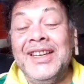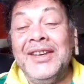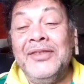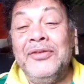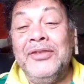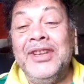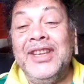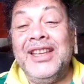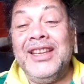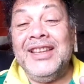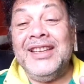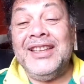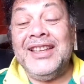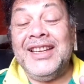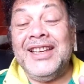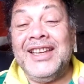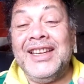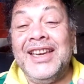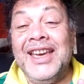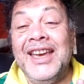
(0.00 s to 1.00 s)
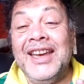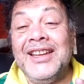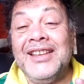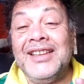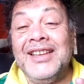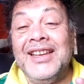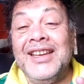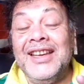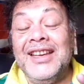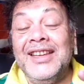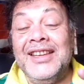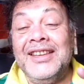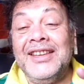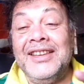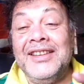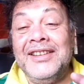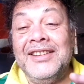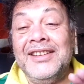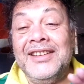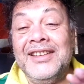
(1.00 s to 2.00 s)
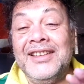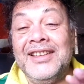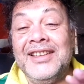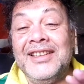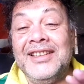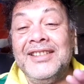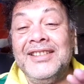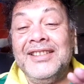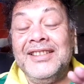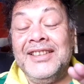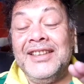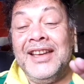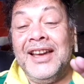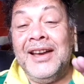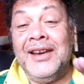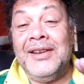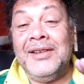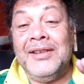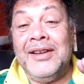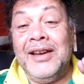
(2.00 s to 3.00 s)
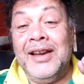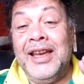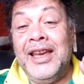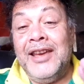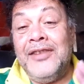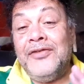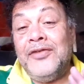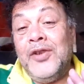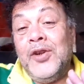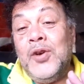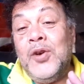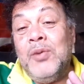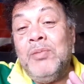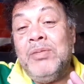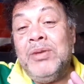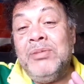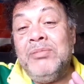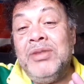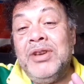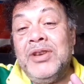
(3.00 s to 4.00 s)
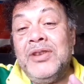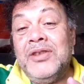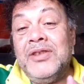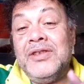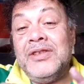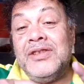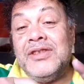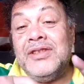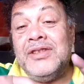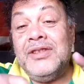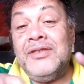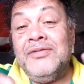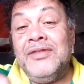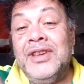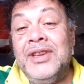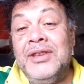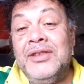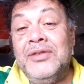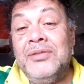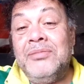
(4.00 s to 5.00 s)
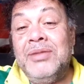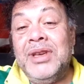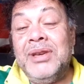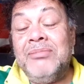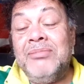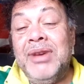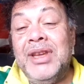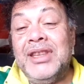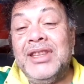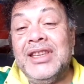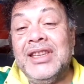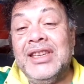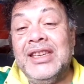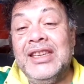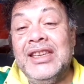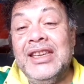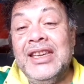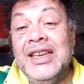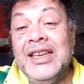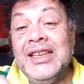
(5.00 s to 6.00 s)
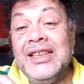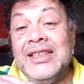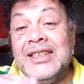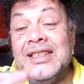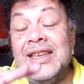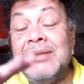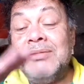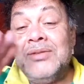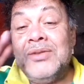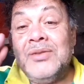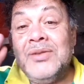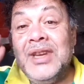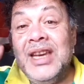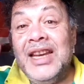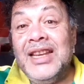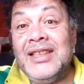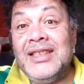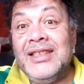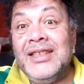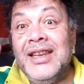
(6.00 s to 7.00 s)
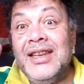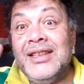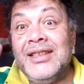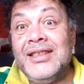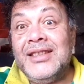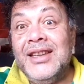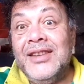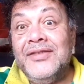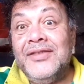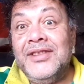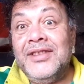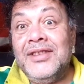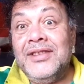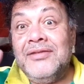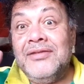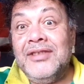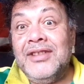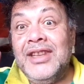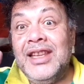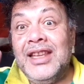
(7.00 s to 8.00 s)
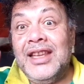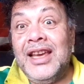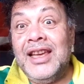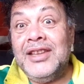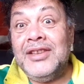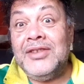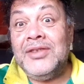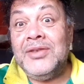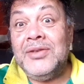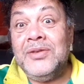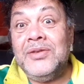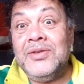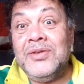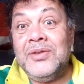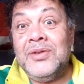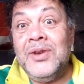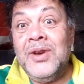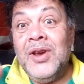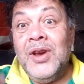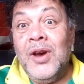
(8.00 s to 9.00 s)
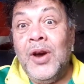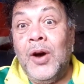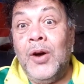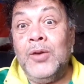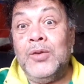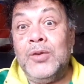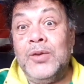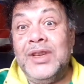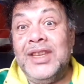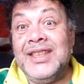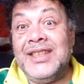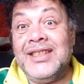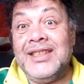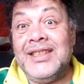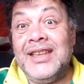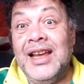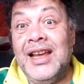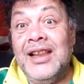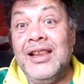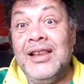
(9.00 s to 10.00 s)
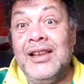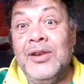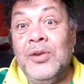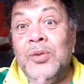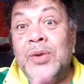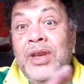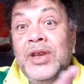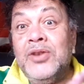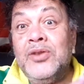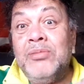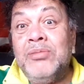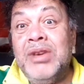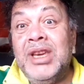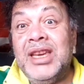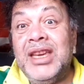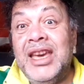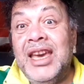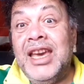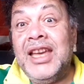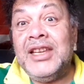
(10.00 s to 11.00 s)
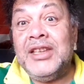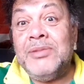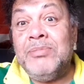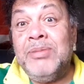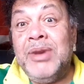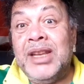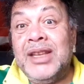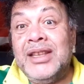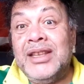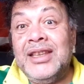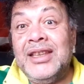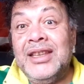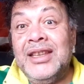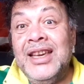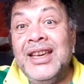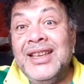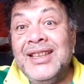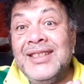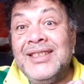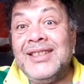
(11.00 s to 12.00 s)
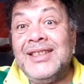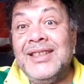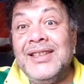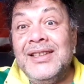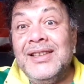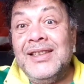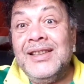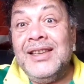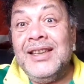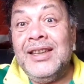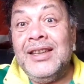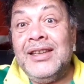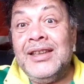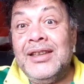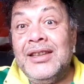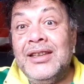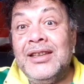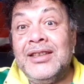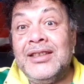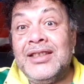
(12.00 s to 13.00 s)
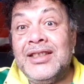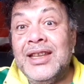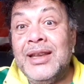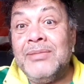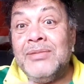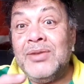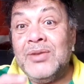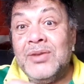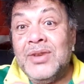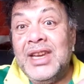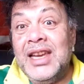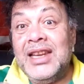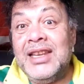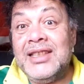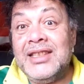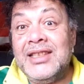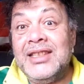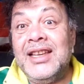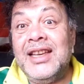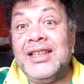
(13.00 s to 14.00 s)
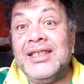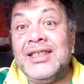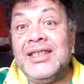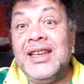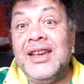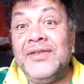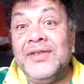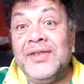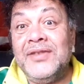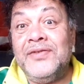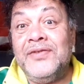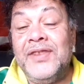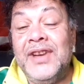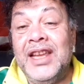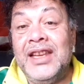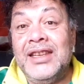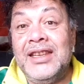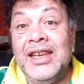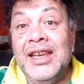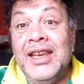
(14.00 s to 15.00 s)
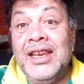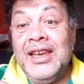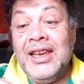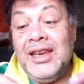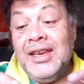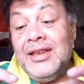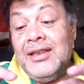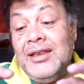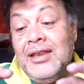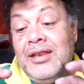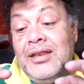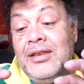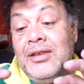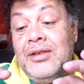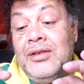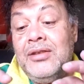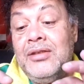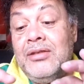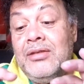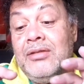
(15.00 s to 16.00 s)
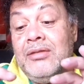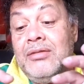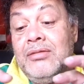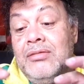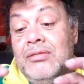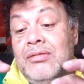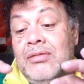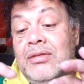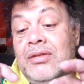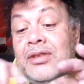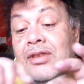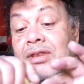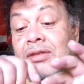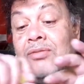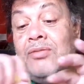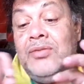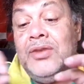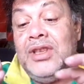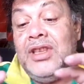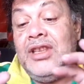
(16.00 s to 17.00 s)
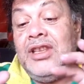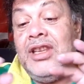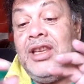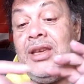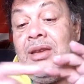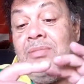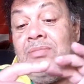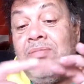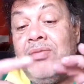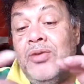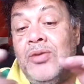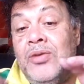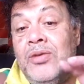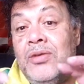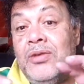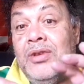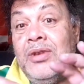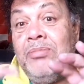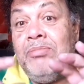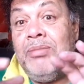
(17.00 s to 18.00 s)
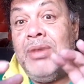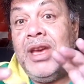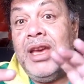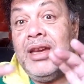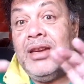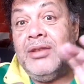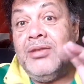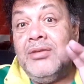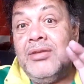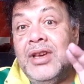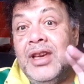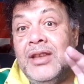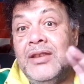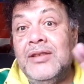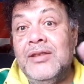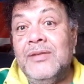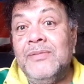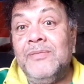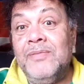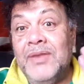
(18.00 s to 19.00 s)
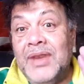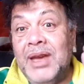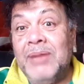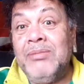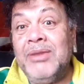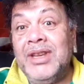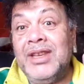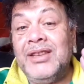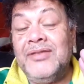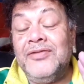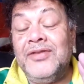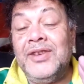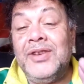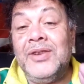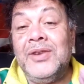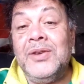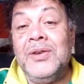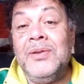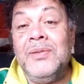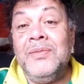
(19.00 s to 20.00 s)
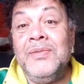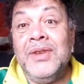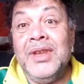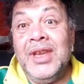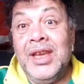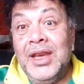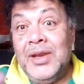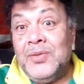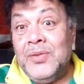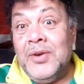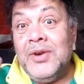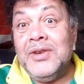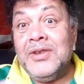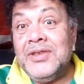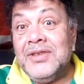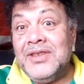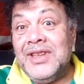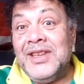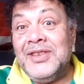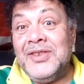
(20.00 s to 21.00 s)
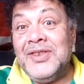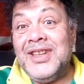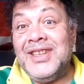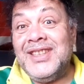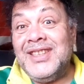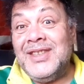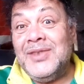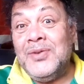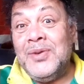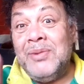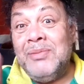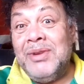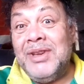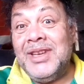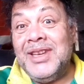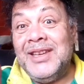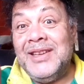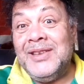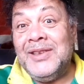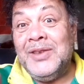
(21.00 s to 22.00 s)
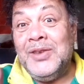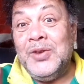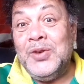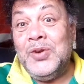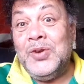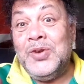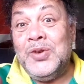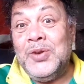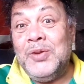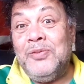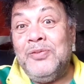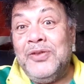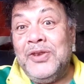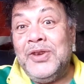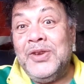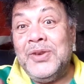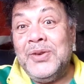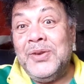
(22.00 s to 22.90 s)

with the crack and uh, yeah, half open because way too big battery, Samsung Galaxy S7, the one that I showed you, how to install a way too big edge battery still in a Samsung Galaxy S7 flat and then you know with tape, hold the bag together. I made a video. It works. As you can see, we're making a YouTube video